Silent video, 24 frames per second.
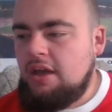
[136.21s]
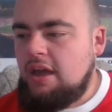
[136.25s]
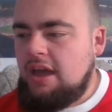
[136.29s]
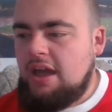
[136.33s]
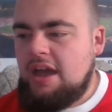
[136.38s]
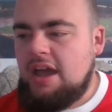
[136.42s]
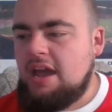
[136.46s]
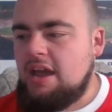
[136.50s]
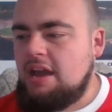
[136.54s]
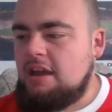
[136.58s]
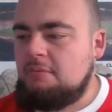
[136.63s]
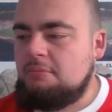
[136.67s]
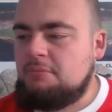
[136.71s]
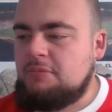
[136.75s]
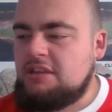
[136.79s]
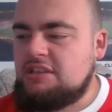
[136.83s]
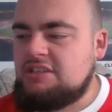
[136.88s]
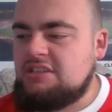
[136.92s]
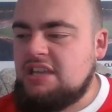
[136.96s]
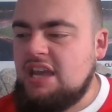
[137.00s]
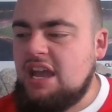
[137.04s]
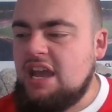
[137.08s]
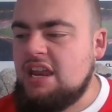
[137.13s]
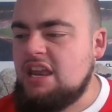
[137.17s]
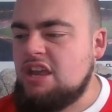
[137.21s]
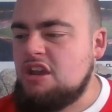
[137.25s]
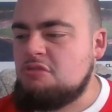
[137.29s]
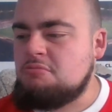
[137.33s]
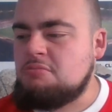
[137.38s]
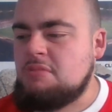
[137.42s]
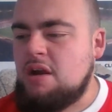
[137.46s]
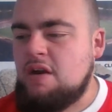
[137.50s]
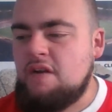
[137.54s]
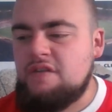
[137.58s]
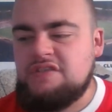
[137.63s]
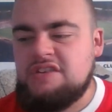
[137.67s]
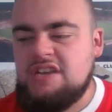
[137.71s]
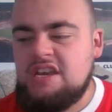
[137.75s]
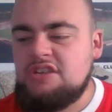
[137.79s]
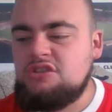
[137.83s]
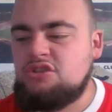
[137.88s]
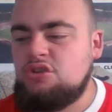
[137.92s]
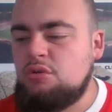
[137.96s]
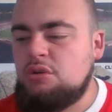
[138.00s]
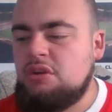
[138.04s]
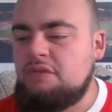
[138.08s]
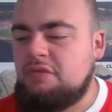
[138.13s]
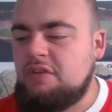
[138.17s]
The stadium. Now I've seen
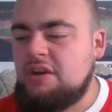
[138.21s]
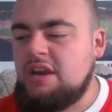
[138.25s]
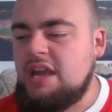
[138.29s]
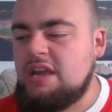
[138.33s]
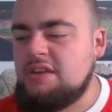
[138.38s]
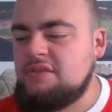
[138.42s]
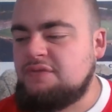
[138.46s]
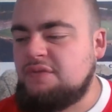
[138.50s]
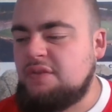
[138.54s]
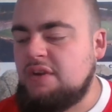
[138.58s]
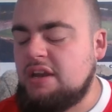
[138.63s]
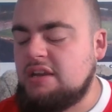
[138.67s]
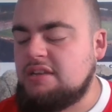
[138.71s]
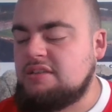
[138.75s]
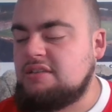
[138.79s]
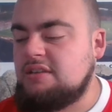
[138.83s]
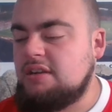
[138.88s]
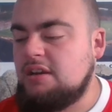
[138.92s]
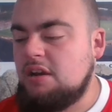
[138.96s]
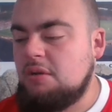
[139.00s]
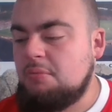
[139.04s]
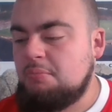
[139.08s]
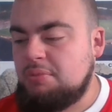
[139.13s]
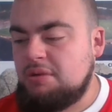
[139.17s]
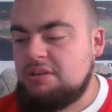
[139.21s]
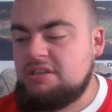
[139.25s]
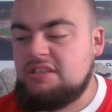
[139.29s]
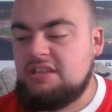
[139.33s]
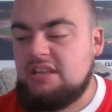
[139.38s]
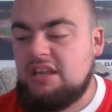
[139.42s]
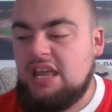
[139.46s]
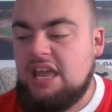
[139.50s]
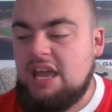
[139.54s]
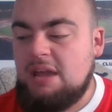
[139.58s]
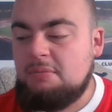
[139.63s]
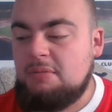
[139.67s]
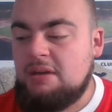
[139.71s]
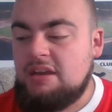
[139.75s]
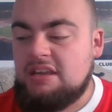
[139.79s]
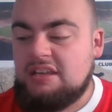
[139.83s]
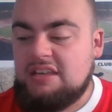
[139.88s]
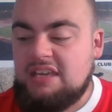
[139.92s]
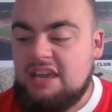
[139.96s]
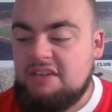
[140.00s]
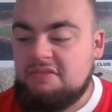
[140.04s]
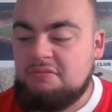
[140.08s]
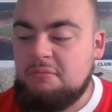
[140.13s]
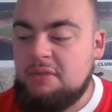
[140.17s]
two different names for it, but this is the name
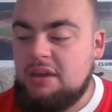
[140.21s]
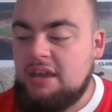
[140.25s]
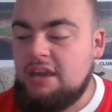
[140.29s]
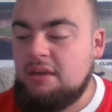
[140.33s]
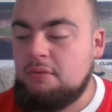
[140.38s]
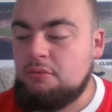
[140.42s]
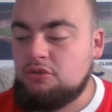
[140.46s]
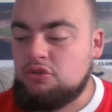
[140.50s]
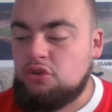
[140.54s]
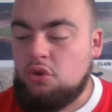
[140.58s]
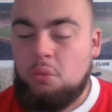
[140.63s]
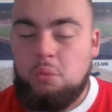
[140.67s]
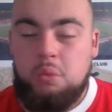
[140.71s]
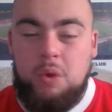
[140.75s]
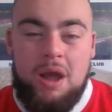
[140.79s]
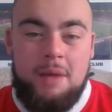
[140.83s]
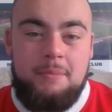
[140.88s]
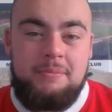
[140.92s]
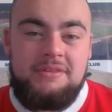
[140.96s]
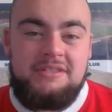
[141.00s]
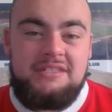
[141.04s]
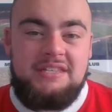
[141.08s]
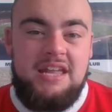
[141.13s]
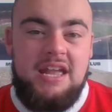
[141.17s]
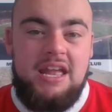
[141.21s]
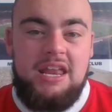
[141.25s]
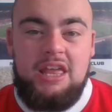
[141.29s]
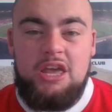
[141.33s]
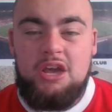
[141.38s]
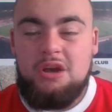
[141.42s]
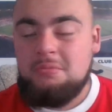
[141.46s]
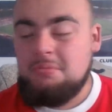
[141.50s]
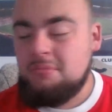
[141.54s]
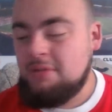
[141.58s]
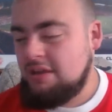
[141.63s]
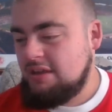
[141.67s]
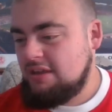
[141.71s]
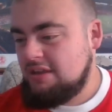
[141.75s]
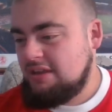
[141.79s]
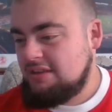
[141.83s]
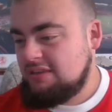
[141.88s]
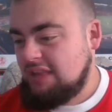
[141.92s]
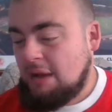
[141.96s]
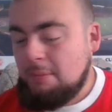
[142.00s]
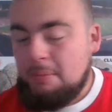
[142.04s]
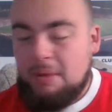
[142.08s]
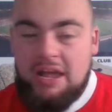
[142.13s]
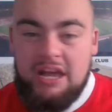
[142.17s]
it gave me, was the Wham Stadium.
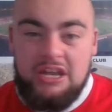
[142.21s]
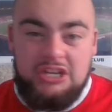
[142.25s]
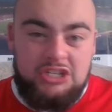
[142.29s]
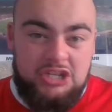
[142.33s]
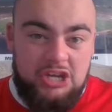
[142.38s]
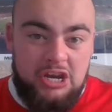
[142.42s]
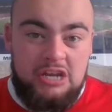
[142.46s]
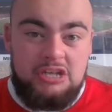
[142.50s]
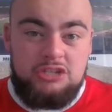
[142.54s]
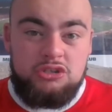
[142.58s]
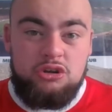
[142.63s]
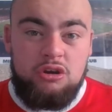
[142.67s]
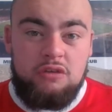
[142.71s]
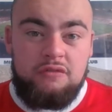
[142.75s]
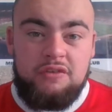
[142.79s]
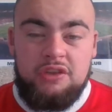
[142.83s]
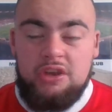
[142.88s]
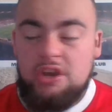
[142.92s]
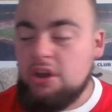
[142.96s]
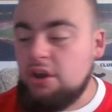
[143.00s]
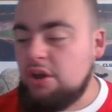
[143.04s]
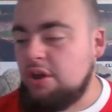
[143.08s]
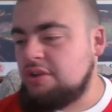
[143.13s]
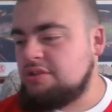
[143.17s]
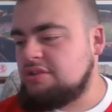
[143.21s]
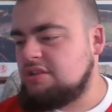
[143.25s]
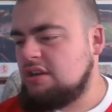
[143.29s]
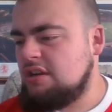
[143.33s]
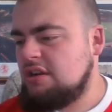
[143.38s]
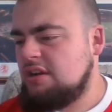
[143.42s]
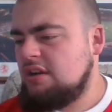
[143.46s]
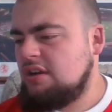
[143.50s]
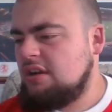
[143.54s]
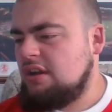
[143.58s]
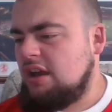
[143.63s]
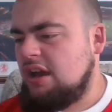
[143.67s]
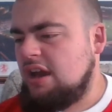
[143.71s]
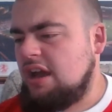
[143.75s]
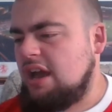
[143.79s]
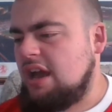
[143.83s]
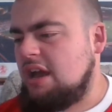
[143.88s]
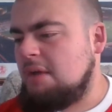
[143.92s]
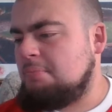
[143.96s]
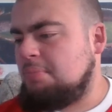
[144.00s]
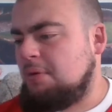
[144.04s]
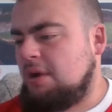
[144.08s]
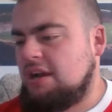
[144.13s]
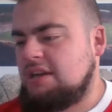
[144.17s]
That might have changed over the years,
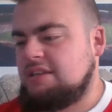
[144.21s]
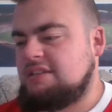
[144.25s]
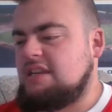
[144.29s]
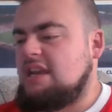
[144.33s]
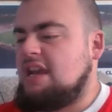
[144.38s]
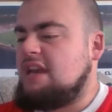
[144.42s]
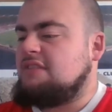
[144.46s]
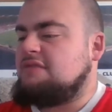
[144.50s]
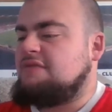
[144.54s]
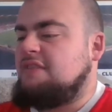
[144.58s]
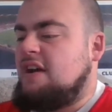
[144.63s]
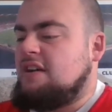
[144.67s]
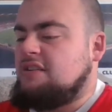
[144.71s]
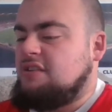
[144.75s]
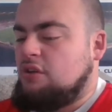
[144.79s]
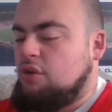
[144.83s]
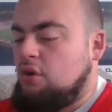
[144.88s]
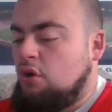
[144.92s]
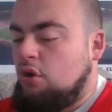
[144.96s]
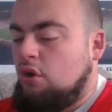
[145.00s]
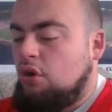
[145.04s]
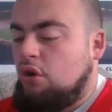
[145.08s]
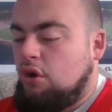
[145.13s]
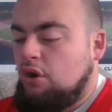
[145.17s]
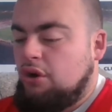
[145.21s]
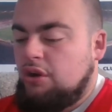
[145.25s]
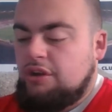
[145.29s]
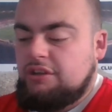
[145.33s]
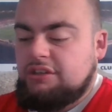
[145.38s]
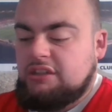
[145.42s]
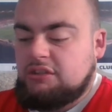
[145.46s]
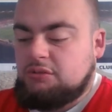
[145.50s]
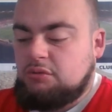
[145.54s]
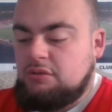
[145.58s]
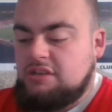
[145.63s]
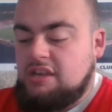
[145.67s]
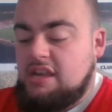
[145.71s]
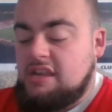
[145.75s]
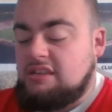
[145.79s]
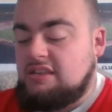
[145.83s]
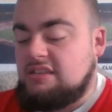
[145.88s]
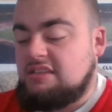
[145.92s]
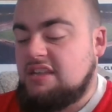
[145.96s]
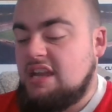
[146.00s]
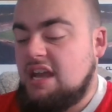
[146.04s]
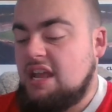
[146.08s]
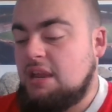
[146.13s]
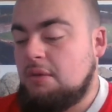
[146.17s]
but I say as far as I know, that's what it says the
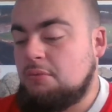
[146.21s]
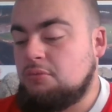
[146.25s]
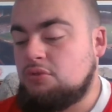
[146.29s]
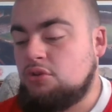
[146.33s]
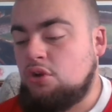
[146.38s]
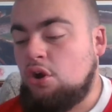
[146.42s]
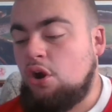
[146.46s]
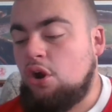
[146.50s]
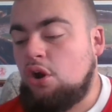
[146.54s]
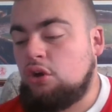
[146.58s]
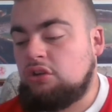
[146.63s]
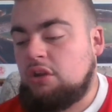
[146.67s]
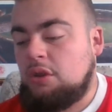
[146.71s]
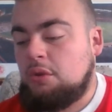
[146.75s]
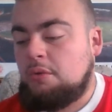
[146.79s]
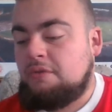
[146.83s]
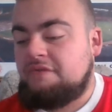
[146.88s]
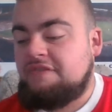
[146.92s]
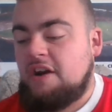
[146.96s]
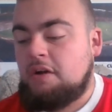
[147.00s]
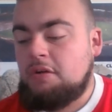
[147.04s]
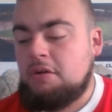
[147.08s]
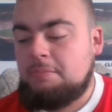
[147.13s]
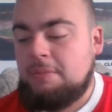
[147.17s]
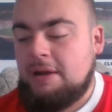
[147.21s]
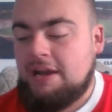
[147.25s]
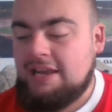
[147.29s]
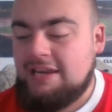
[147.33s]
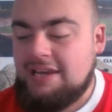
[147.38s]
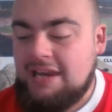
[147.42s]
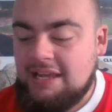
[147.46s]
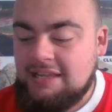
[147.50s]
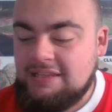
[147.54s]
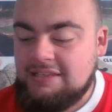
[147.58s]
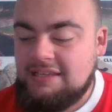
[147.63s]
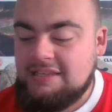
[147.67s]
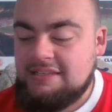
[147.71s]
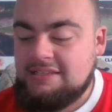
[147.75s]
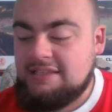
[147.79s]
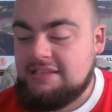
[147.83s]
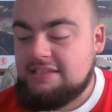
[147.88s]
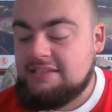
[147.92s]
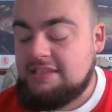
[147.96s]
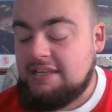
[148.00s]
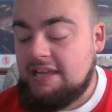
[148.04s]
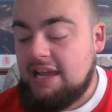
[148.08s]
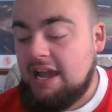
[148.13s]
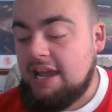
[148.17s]
stadium's called, and they were founded back in
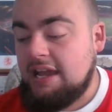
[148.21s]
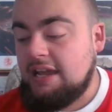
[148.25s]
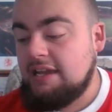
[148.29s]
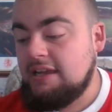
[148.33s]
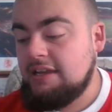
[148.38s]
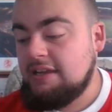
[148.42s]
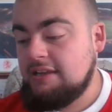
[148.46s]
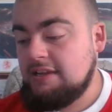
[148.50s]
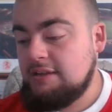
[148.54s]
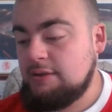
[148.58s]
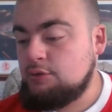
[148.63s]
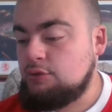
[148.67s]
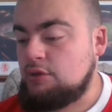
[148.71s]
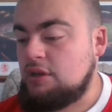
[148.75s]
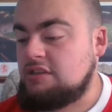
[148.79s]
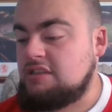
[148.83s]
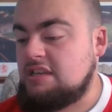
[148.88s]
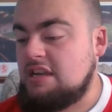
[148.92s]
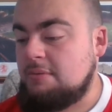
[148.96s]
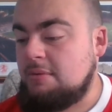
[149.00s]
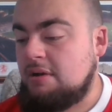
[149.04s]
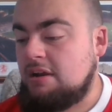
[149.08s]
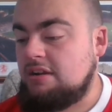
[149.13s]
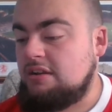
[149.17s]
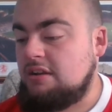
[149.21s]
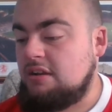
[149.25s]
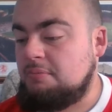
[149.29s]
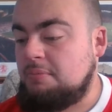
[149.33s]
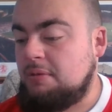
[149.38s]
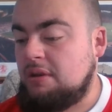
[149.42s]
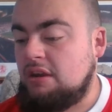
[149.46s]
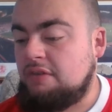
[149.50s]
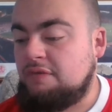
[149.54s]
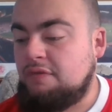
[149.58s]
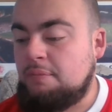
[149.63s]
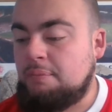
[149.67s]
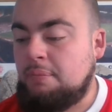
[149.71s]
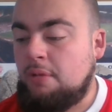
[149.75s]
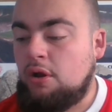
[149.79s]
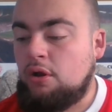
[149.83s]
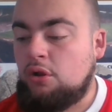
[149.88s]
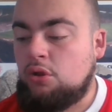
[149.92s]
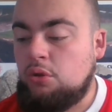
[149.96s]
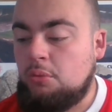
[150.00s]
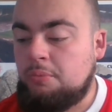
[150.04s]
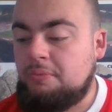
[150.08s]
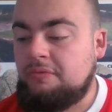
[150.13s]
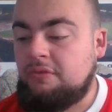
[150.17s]
1968. So I say, man, they've been a
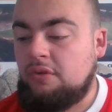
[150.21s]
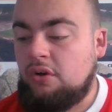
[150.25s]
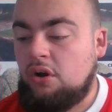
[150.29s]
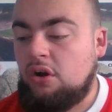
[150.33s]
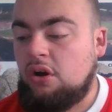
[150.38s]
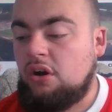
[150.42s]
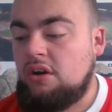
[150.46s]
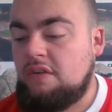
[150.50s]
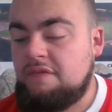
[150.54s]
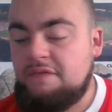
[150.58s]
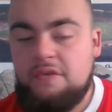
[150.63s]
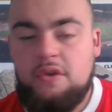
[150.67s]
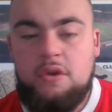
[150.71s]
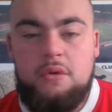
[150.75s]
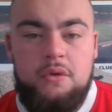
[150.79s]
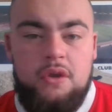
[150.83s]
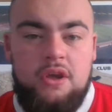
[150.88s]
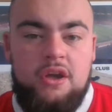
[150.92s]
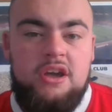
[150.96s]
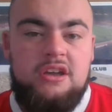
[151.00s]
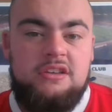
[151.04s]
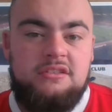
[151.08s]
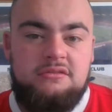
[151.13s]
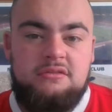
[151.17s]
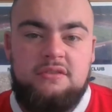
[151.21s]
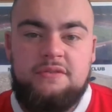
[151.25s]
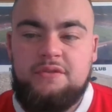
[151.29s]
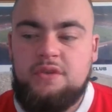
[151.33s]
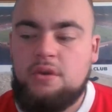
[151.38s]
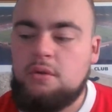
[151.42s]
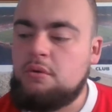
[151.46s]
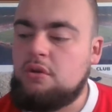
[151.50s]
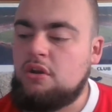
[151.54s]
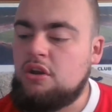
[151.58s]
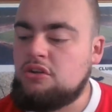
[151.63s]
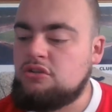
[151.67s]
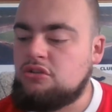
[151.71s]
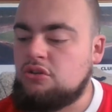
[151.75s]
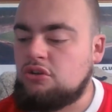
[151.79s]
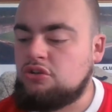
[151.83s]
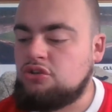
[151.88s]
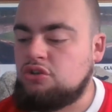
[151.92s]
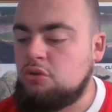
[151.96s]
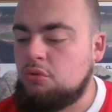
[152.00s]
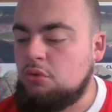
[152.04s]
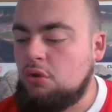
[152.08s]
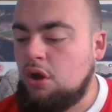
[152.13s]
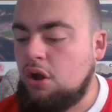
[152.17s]
football club for a few years, not
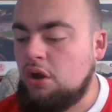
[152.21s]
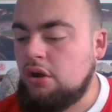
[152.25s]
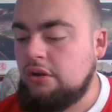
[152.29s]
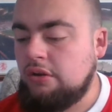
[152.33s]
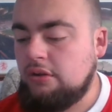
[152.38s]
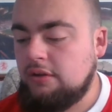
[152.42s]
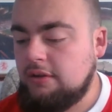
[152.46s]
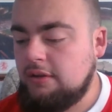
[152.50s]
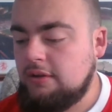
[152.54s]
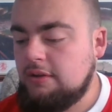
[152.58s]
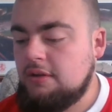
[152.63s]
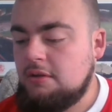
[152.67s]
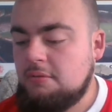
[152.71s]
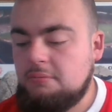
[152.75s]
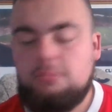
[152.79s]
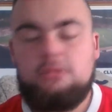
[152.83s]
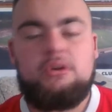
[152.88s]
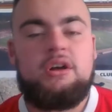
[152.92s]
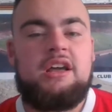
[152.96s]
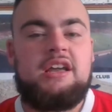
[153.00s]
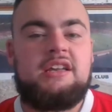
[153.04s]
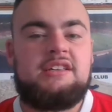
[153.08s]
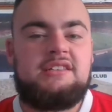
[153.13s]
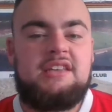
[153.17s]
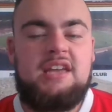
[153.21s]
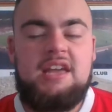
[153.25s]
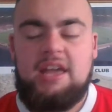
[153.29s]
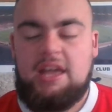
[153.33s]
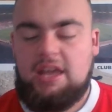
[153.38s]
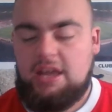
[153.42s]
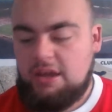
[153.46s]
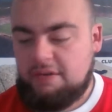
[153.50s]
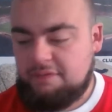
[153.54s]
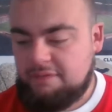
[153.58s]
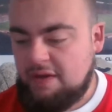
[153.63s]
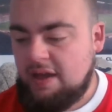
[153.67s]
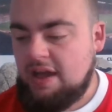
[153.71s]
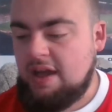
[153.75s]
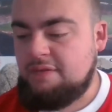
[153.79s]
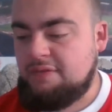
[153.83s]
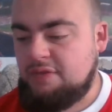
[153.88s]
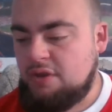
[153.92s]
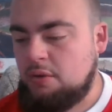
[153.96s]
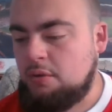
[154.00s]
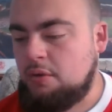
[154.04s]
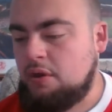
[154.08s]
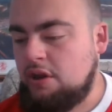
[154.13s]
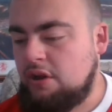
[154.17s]
too long, but like I say, a fair
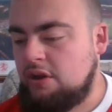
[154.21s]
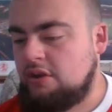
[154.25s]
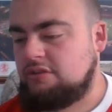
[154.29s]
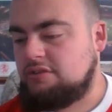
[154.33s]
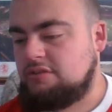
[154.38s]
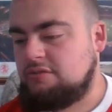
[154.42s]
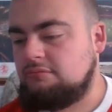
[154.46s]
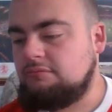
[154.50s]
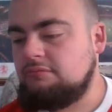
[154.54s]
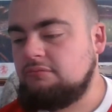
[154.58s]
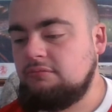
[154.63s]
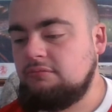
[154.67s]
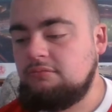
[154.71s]
few years.